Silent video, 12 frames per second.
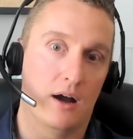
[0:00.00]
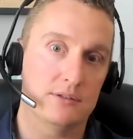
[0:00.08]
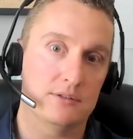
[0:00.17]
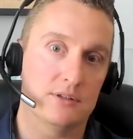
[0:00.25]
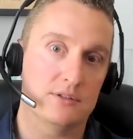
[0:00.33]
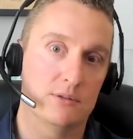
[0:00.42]

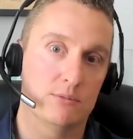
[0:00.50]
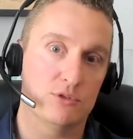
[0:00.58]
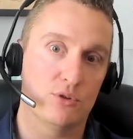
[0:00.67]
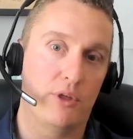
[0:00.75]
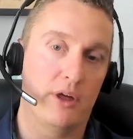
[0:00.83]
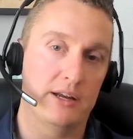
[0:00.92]
system
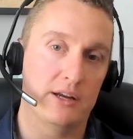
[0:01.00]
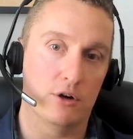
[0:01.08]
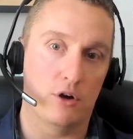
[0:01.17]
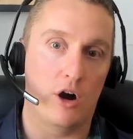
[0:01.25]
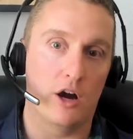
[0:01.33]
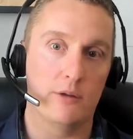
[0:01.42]
so that
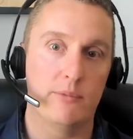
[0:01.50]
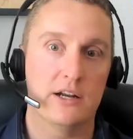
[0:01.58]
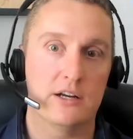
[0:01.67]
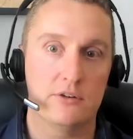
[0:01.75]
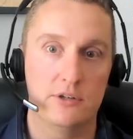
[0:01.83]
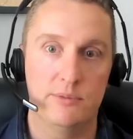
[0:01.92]
it'll
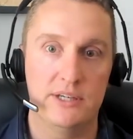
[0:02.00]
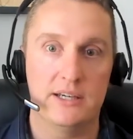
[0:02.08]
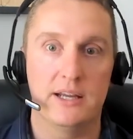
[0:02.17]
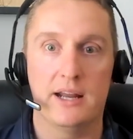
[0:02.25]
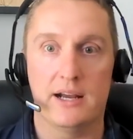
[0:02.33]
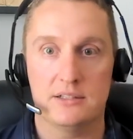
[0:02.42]
automatically be
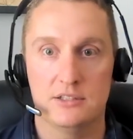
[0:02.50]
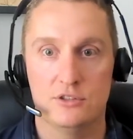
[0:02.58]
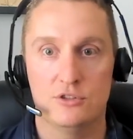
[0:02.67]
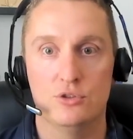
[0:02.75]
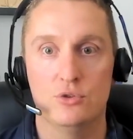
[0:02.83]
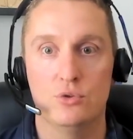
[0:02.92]

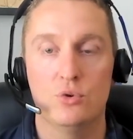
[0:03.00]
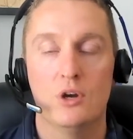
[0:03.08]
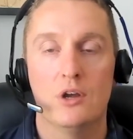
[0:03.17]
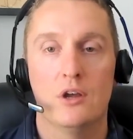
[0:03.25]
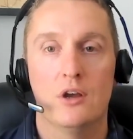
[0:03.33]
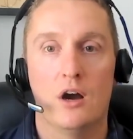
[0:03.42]
connected to
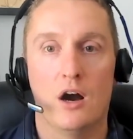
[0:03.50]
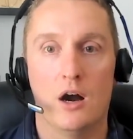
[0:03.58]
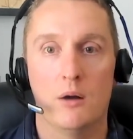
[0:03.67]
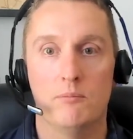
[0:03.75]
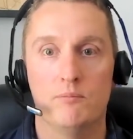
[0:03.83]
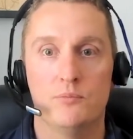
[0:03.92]

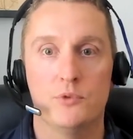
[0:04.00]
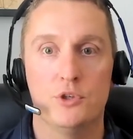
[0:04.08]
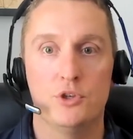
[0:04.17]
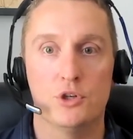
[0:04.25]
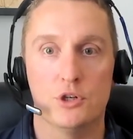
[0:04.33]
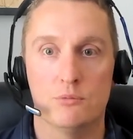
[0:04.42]

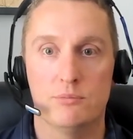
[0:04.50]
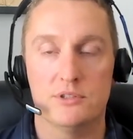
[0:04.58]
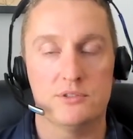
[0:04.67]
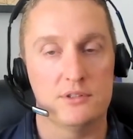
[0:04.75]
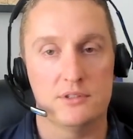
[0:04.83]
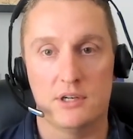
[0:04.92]
your
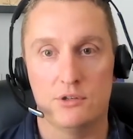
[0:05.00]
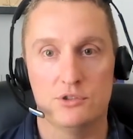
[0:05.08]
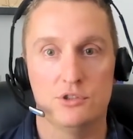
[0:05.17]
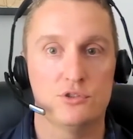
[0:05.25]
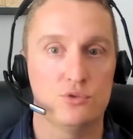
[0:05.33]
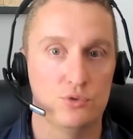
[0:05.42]
business
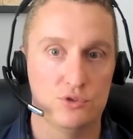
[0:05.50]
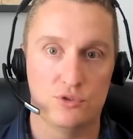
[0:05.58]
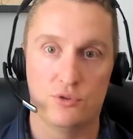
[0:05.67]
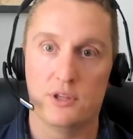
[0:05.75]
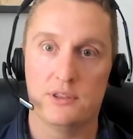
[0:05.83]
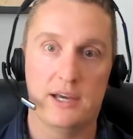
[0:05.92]
intelligence tool,
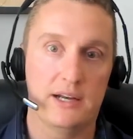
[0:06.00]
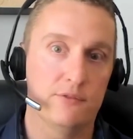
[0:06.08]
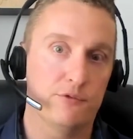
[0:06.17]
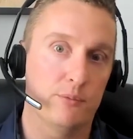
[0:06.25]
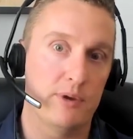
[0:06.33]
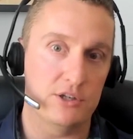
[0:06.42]
so that that
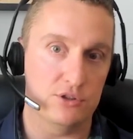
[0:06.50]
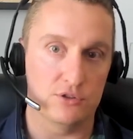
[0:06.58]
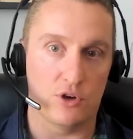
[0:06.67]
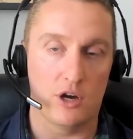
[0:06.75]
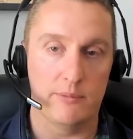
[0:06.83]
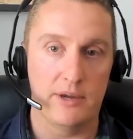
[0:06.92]
information
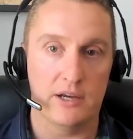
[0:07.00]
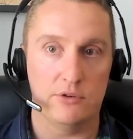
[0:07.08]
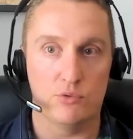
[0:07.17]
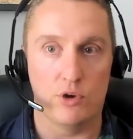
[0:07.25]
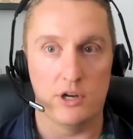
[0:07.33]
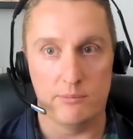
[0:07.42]
is
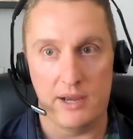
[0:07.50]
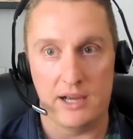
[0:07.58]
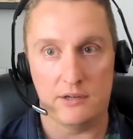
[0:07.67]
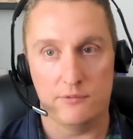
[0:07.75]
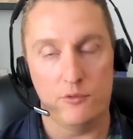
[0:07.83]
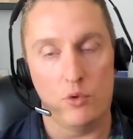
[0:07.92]
automatically running
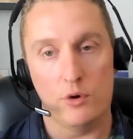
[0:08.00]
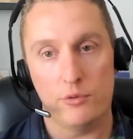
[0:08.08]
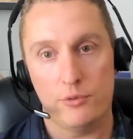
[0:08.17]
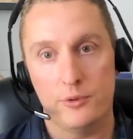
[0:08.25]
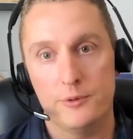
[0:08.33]
back and forth.